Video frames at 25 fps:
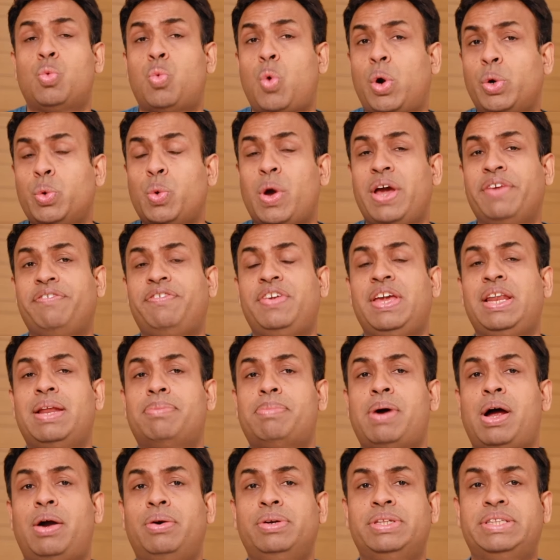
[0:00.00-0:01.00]
what do I feel
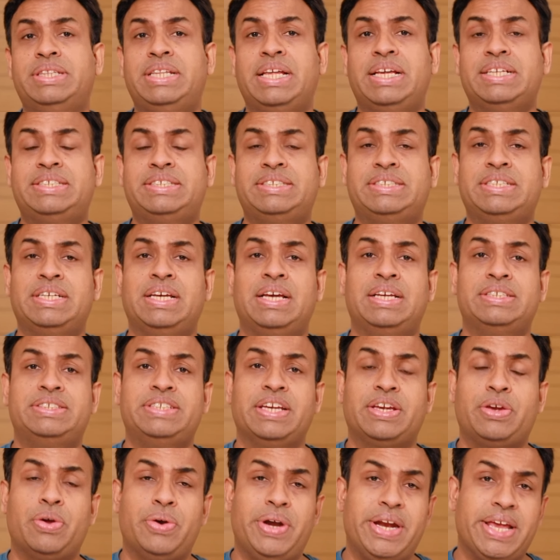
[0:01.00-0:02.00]
about this
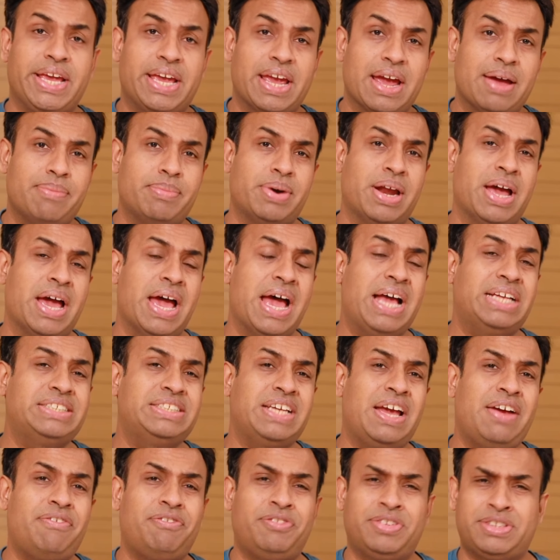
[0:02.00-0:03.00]
security camera?
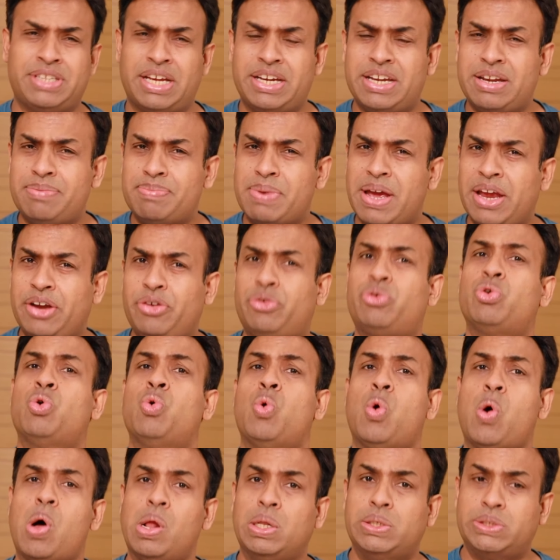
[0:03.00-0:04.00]
As I've said in my
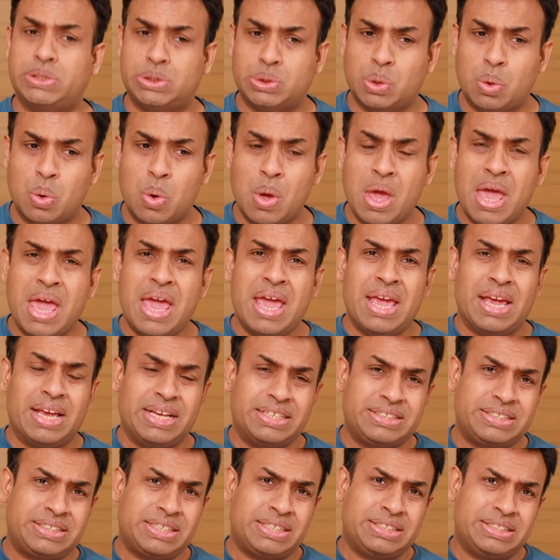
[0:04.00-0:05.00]
intro also,
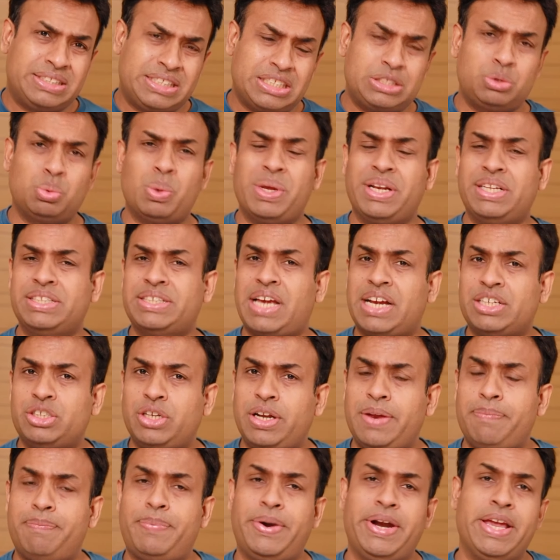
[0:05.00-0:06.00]
is this one is
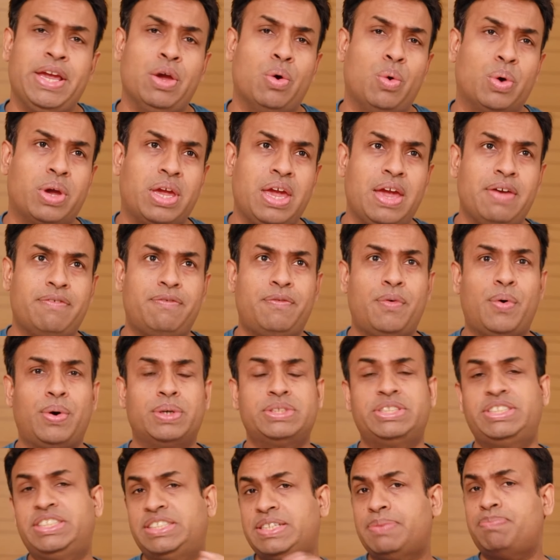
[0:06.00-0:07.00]
actually pretty okay
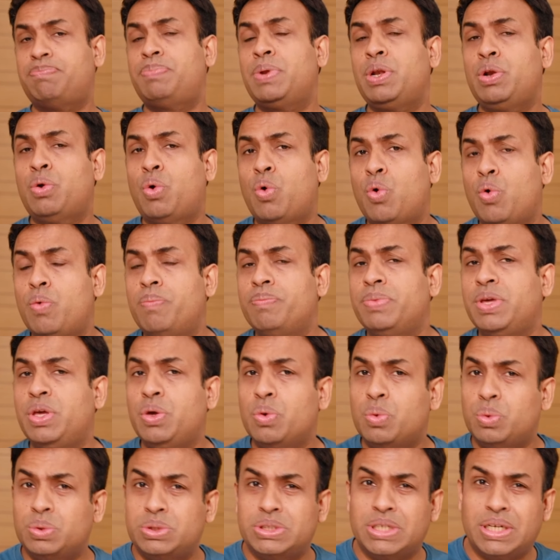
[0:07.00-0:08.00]
for simple home
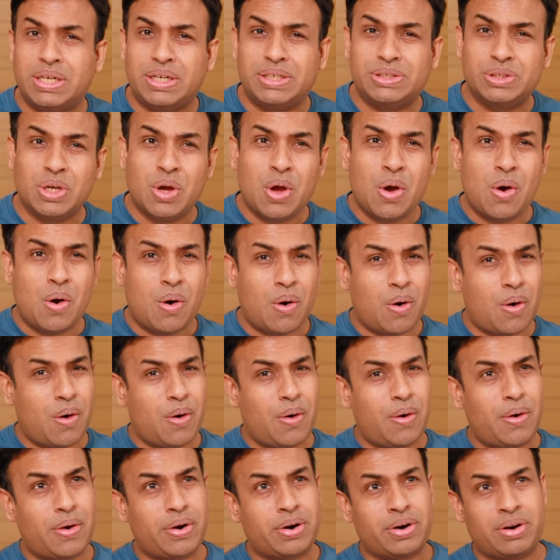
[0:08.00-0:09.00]
users,
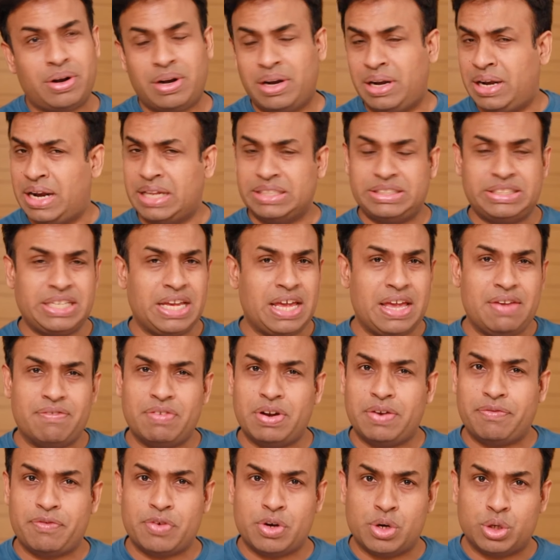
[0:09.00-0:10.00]
or let's say
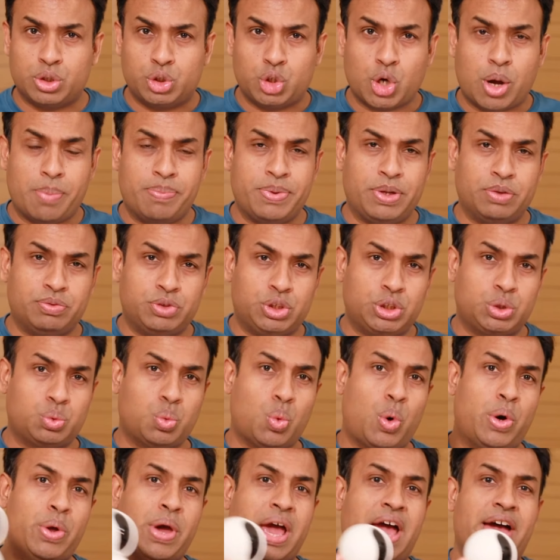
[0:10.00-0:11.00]
even in a shop, you just
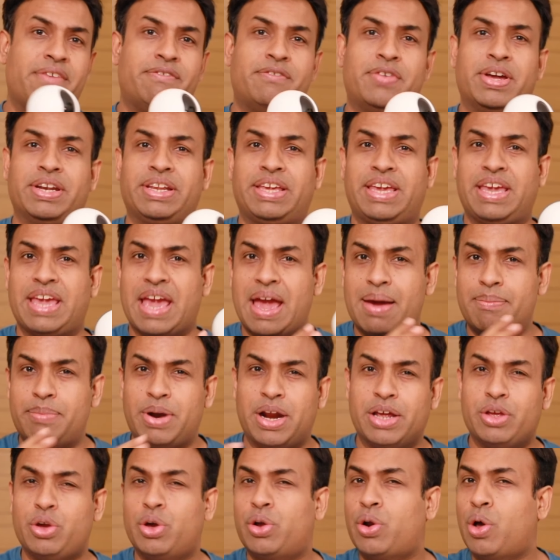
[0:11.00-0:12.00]
want to have one
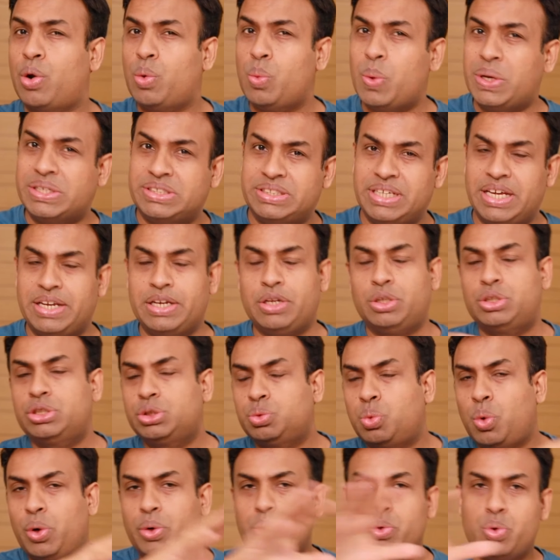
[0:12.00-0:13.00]
camera, you're always there, you
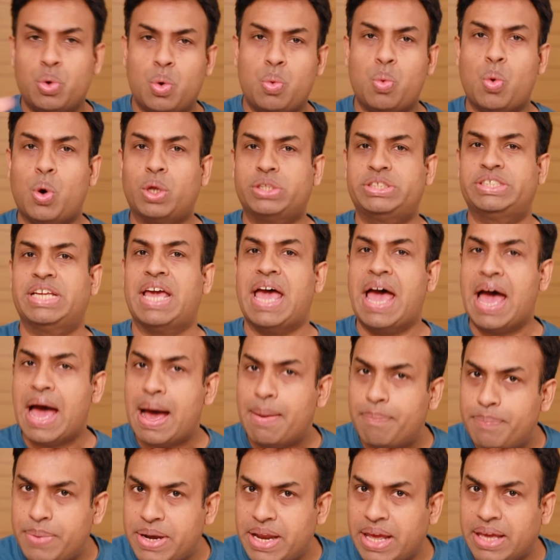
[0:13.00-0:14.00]
just want to know what's
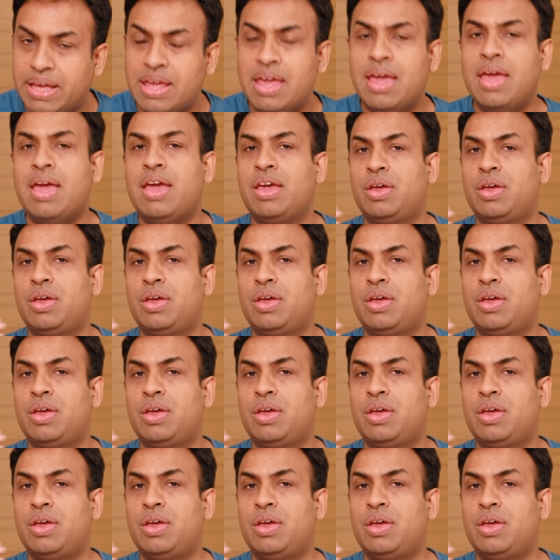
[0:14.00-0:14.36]
happening.